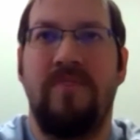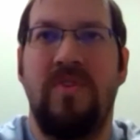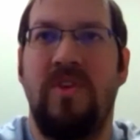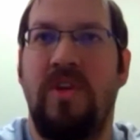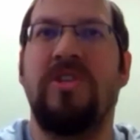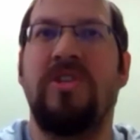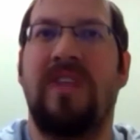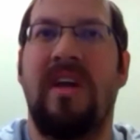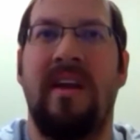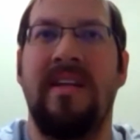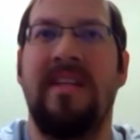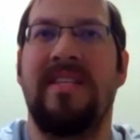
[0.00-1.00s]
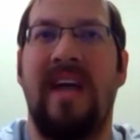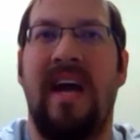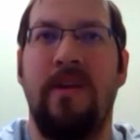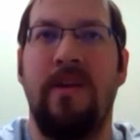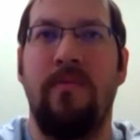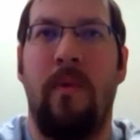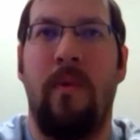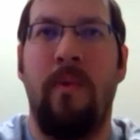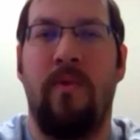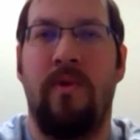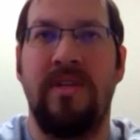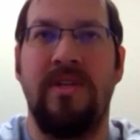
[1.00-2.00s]
Just kind of deciding what we want to
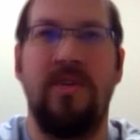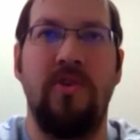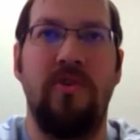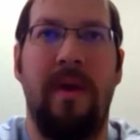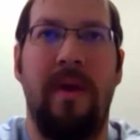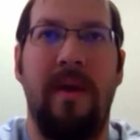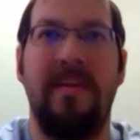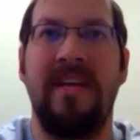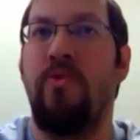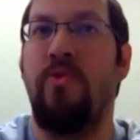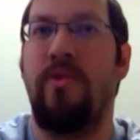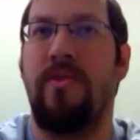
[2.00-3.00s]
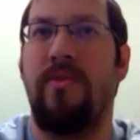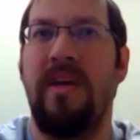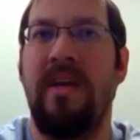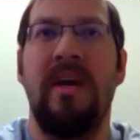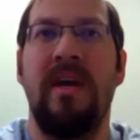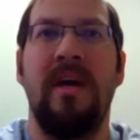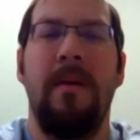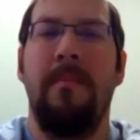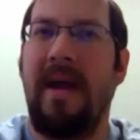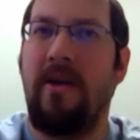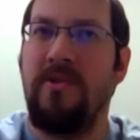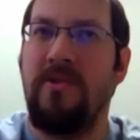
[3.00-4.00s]
do. Maybe hit two or three. Pecco's
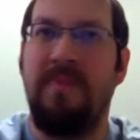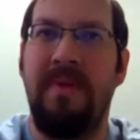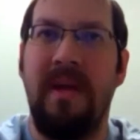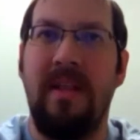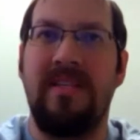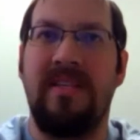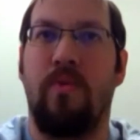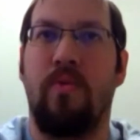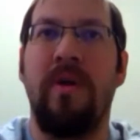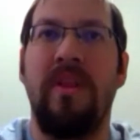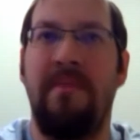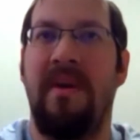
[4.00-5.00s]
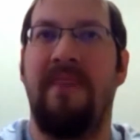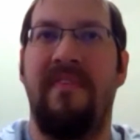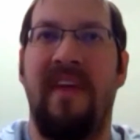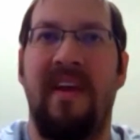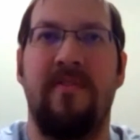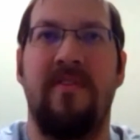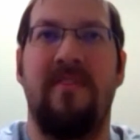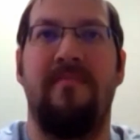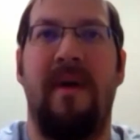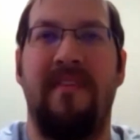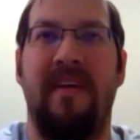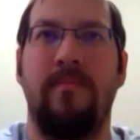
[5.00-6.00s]
Bill is a really big favorite of my
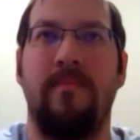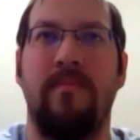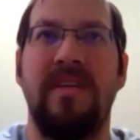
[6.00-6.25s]
family's.